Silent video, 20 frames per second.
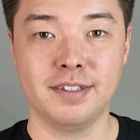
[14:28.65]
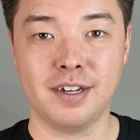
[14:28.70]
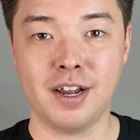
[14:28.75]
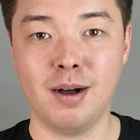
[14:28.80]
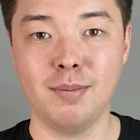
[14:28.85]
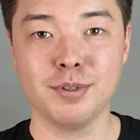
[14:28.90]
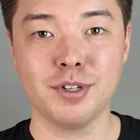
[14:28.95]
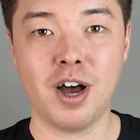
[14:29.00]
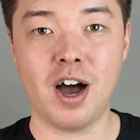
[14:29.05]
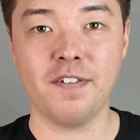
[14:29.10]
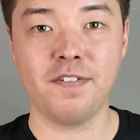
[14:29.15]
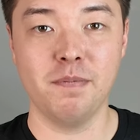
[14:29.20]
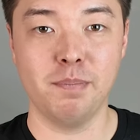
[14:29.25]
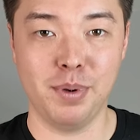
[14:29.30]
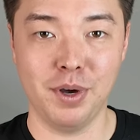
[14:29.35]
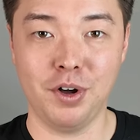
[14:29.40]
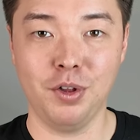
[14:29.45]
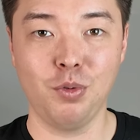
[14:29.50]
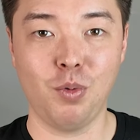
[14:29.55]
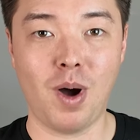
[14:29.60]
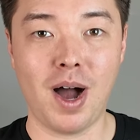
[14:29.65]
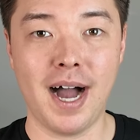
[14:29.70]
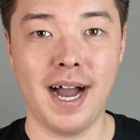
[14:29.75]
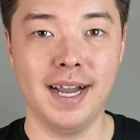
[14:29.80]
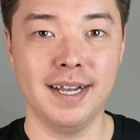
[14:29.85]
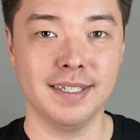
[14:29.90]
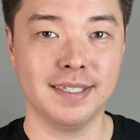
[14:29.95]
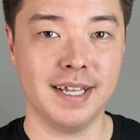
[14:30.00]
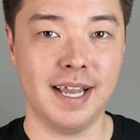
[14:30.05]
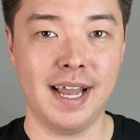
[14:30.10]
comes off of
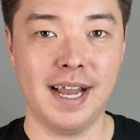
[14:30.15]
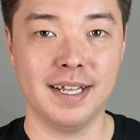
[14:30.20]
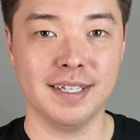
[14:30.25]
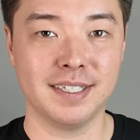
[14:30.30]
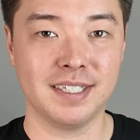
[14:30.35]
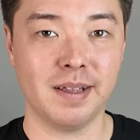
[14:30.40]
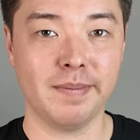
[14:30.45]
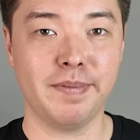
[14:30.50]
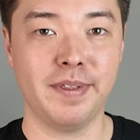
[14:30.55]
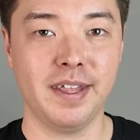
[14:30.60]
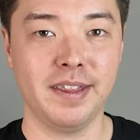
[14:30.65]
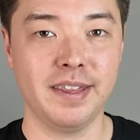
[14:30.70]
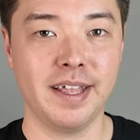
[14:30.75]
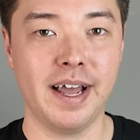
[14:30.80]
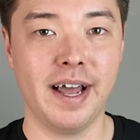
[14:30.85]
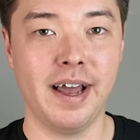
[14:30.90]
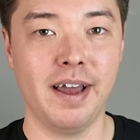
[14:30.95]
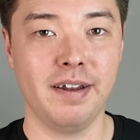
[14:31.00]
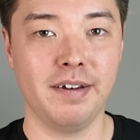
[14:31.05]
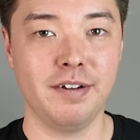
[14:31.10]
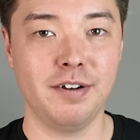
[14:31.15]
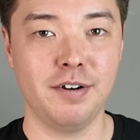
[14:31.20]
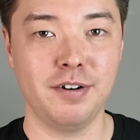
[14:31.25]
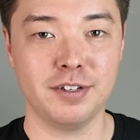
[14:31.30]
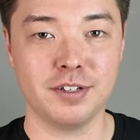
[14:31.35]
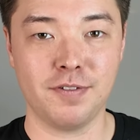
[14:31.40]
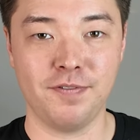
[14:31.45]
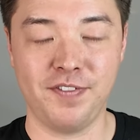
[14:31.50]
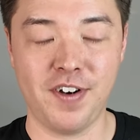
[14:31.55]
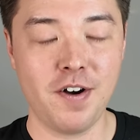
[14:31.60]
build-wise as something that
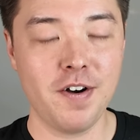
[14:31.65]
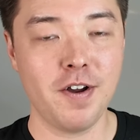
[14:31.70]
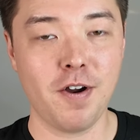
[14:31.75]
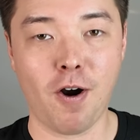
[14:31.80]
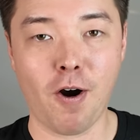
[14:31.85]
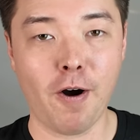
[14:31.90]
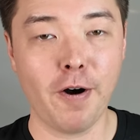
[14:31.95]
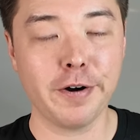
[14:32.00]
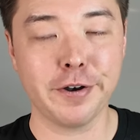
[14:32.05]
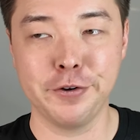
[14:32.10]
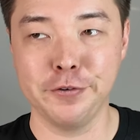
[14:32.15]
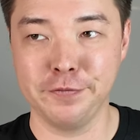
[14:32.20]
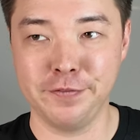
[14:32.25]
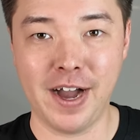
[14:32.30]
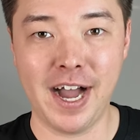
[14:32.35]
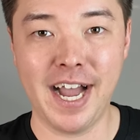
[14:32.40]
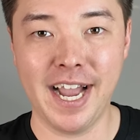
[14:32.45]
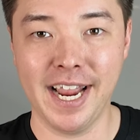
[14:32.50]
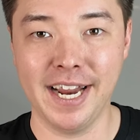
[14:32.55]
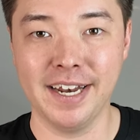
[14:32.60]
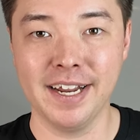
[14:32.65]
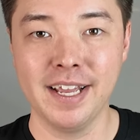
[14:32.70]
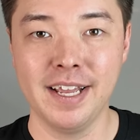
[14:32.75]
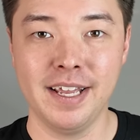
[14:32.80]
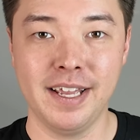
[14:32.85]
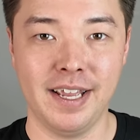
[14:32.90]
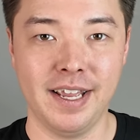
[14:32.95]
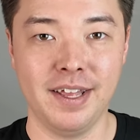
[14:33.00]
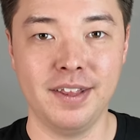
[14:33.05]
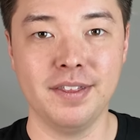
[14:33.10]
is very hard to find
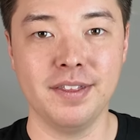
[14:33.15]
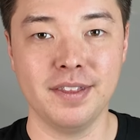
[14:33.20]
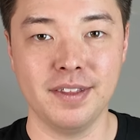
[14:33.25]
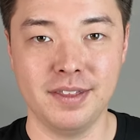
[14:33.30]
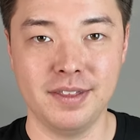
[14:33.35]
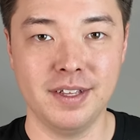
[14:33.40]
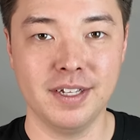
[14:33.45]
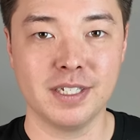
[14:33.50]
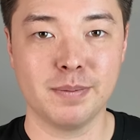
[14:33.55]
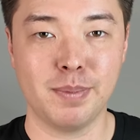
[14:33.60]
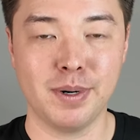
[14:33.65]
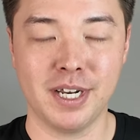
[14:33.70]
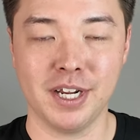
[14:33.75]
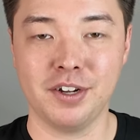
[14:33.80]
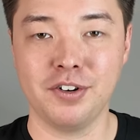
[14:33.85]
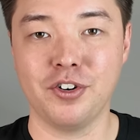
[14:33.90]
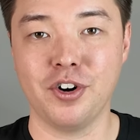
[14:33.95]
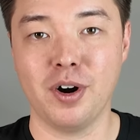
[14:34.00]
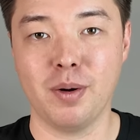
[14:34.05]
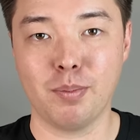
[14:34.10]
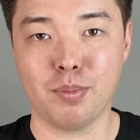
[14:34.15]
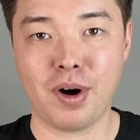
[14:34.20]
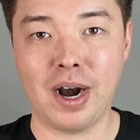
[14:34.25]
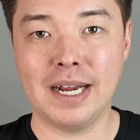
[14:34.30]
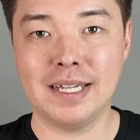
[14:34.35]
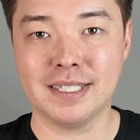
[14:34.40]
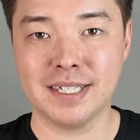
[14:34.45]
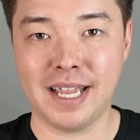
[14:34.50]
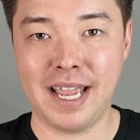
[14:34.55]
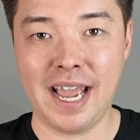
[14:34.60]
in this particular
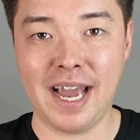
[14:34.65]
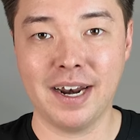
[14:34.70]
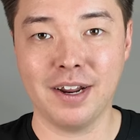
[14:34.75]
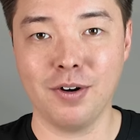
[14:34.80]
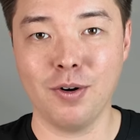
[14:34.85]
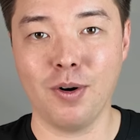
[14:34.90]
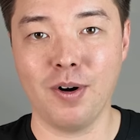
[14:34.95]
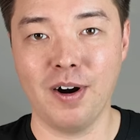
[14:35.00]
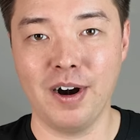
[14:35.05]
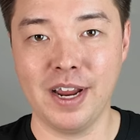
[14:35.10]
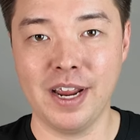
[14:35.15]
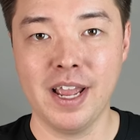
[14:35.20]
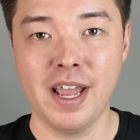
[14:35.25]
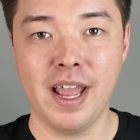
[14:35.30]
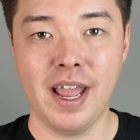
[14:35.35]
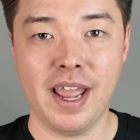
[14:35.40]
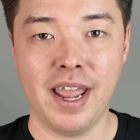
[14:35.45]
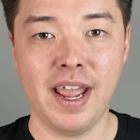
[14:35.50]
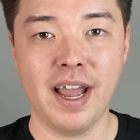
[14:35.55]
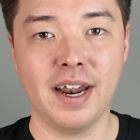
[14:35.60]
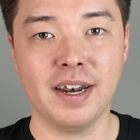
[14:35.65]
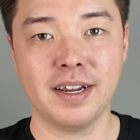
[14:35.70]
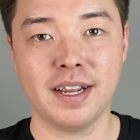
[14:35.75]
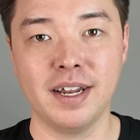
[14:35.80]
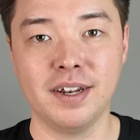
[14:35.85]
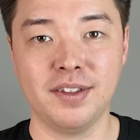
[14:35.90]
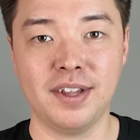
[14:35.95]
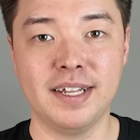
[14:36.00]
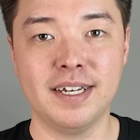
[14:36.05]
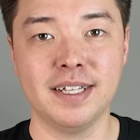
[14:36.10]
price category and
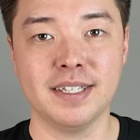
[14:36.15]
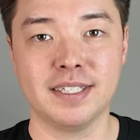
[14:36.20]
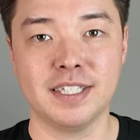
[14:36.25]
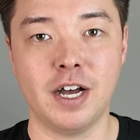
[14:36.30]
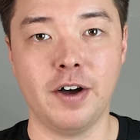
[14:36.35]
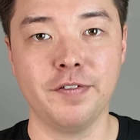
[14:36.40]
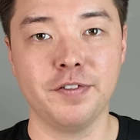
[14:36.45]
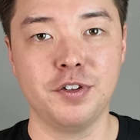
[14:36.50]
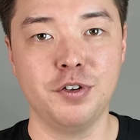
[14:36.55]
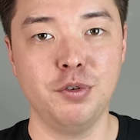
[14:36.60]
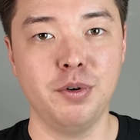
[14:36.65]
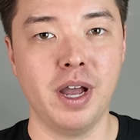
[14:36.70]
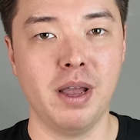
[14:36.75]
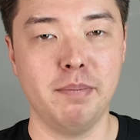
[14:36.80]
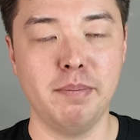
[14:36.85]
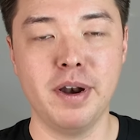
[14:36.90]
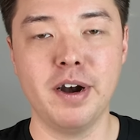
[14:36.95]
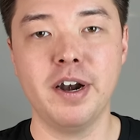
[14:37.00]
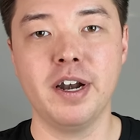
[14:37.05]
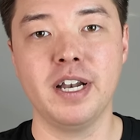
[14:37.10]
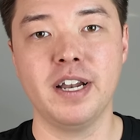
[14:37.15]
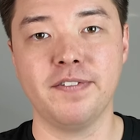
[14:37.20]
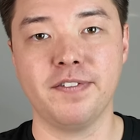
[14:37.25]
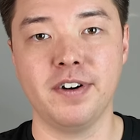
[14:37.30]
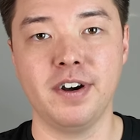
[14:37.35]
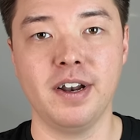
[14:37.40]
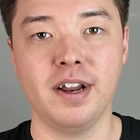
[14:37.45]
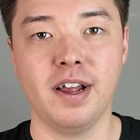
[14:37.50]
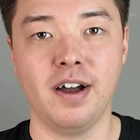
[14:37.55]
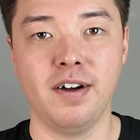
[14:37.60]
can lend itself to a myriad
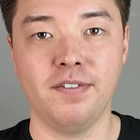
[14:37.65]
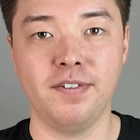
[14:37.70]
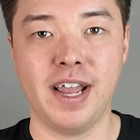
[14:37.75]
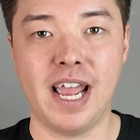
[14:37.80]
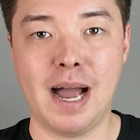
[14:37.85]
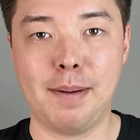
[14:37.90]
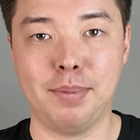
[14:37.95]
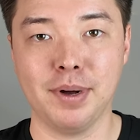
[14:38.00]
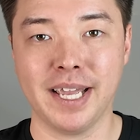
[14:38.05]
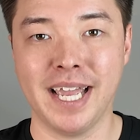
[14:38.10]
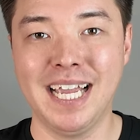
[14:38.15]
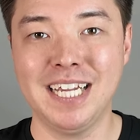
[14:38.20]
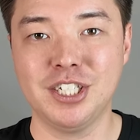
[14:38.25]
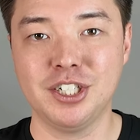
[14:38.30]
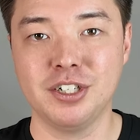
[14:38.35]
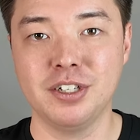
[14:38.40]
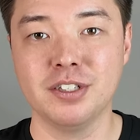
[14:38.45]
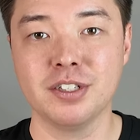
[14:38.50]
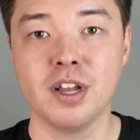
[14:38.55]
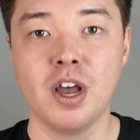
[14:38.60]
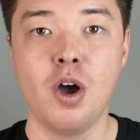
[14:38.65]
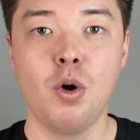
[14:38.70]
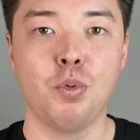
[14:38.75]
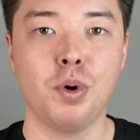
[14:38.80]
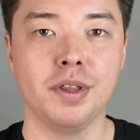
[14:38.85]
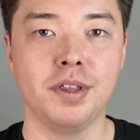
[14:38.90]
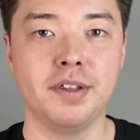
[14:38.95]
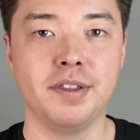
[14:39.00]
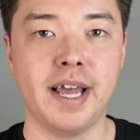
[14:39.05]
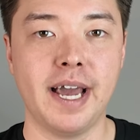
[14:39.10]
different of applications,
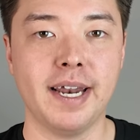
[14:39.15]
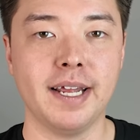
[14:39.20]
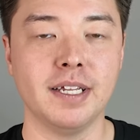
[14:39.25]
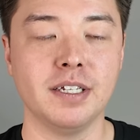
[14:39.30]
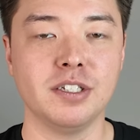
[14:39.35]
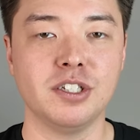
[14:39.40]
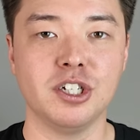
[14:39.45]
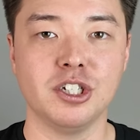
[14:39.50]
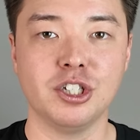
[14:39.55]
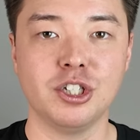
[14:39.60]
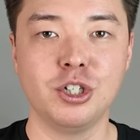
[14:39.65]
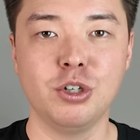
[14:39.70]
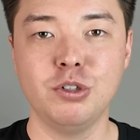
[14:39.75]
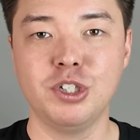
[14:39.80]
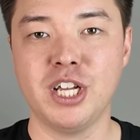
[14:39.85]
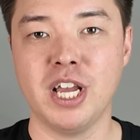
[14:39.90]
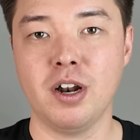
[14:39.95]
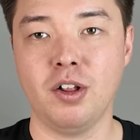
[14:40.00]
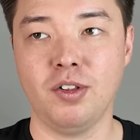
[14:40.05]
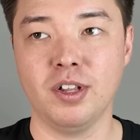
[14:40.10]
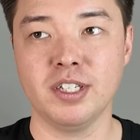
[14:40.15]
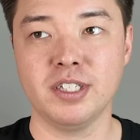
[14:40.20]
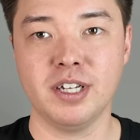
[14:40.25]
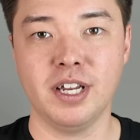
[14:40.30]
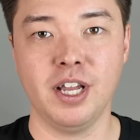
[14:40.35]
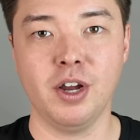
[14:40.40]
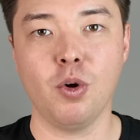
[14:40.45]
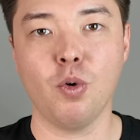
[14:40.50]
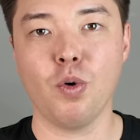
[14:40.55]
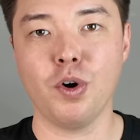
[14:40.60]
whether that is just 2-channel
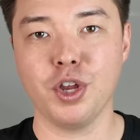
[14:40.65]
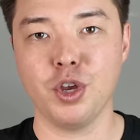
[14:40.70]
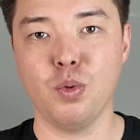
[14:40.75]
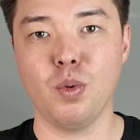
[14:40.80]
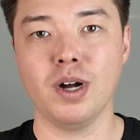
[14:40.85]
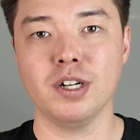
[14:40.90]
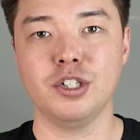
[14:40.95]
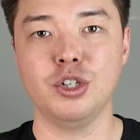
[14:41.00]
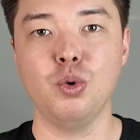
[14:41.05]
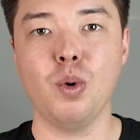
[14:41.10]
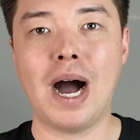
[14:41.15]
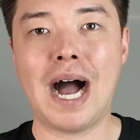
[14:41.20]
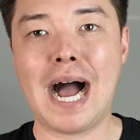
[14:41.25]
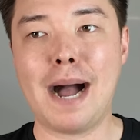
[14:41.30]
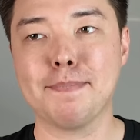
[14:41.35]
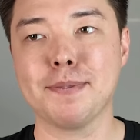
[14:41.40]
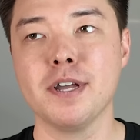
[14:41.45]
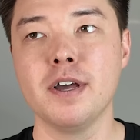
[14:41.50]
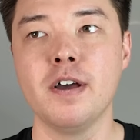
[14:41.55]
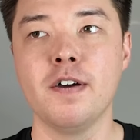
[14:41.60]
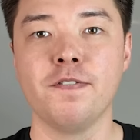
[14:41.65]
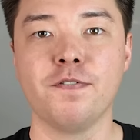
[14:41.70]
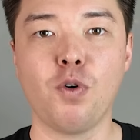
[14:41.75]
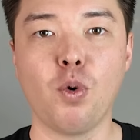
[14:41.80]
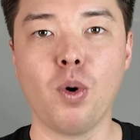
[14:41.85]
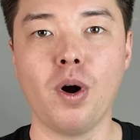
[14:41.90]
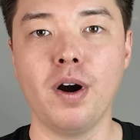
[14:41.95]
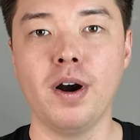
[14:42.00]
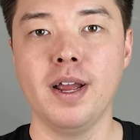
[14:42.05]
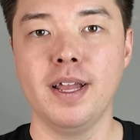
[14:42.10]
listening or you want to opt
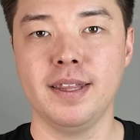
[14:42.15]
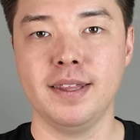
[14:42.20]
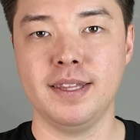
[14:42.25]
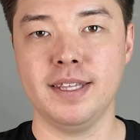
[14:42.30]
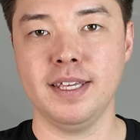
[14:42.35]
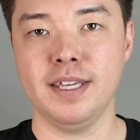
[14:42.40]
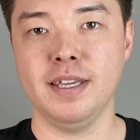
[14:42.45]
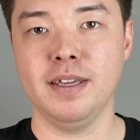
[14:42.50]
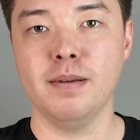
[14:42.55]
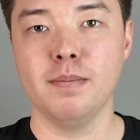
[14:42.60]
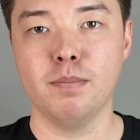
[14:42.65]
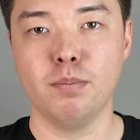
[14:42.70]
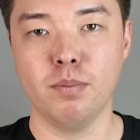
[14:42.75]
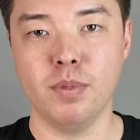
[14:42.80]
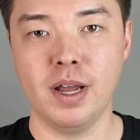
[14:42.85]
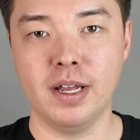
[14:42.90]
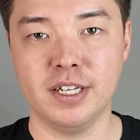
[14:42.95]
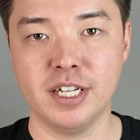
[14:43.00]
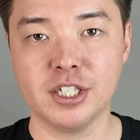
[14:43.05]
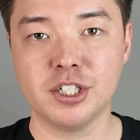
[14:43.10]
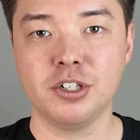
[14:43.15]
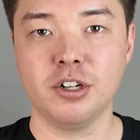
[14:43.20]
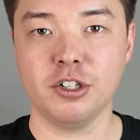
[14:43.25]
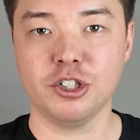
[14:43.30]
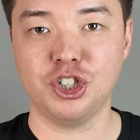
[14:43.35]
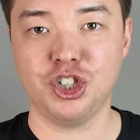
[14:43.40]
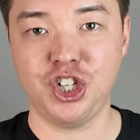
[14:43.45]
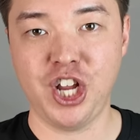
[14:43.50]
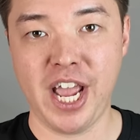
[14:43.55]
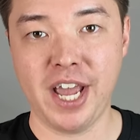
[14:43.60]
for the
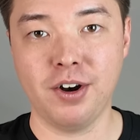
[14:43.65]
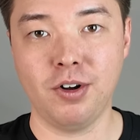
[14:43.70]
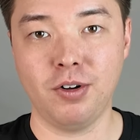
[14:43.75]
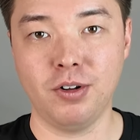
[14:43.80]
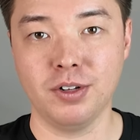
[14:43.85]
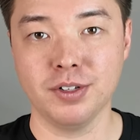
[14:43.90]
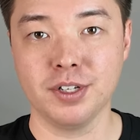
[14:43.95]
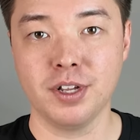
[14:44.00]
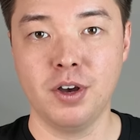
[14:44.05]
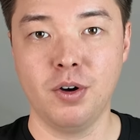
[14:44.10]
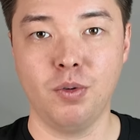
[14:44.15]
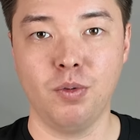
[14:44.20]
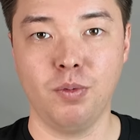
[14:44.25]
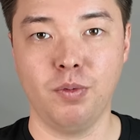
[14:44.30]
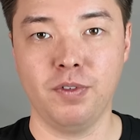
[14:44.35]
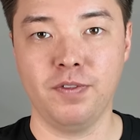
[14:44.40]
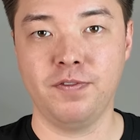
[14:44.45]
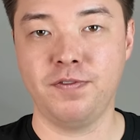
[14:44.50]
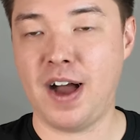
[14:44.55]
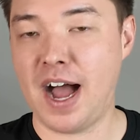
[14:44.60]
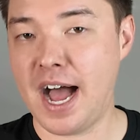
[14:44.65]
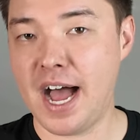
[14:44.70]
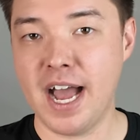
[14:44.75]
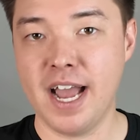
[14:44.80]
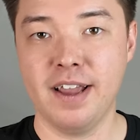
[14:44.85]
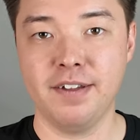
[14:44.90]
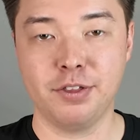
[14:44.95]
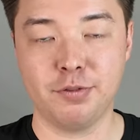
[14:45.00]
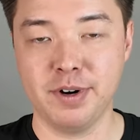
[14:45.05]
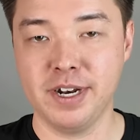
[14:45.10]
additional channels
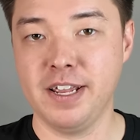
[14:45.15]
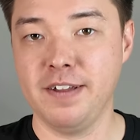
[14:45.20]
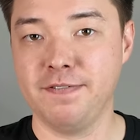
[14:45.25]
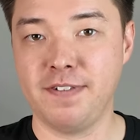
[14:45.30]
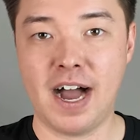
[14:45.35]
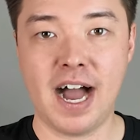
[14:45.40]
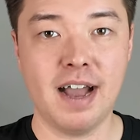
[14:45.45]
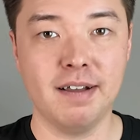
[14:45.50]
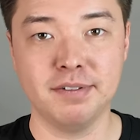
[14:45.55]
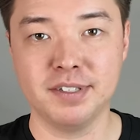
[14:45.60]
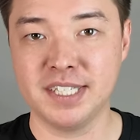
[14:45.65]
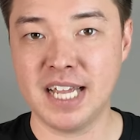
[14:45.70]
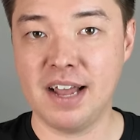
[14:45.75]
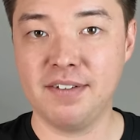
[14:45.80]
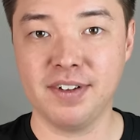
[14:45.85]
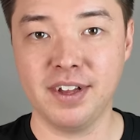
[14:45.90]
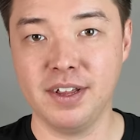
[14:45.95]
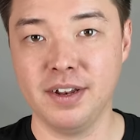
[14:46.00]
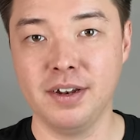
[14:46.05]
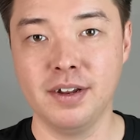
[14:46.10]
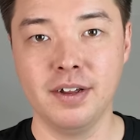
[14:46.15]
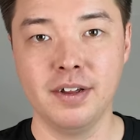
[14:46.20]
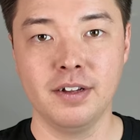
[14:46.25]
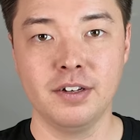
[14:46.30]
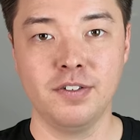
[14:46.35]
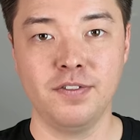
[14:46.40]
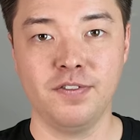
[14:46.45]
5, 3, 5, 7,